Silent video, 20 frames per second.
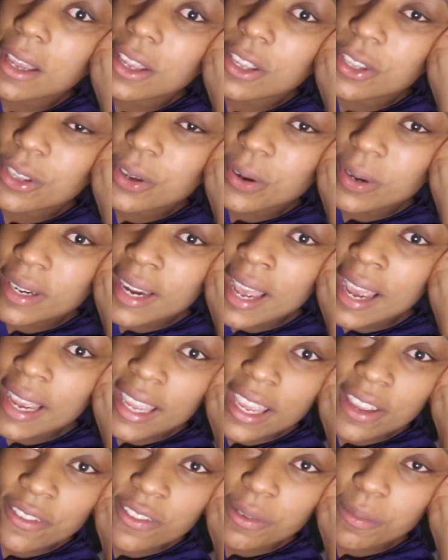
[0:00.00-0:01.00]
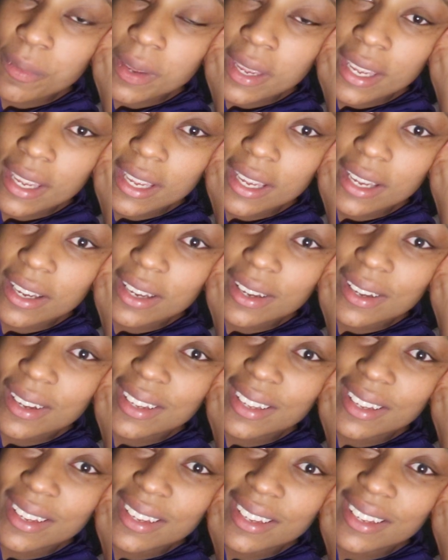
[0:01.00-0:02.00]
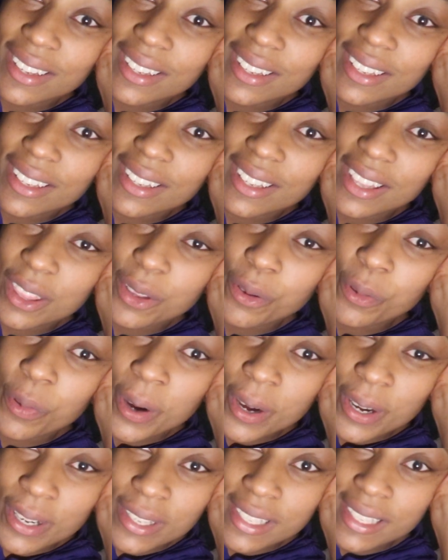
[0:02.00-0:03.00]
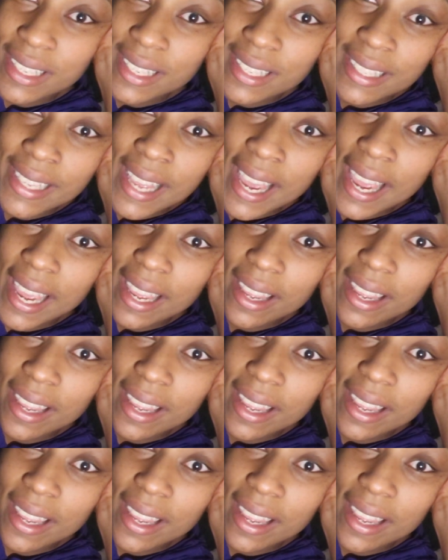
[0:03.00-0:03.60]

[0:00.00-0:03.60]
you're not giving me the words to say.